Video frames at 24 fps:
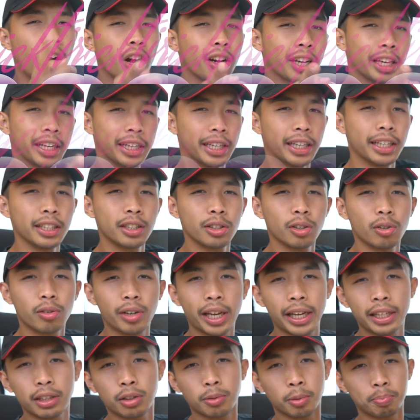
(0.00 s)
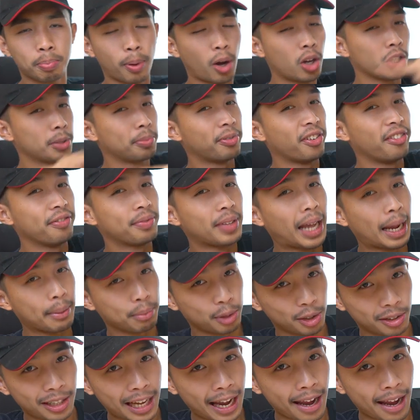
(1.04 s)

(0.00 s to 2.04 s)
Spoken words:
talking, it's okay to pause from time to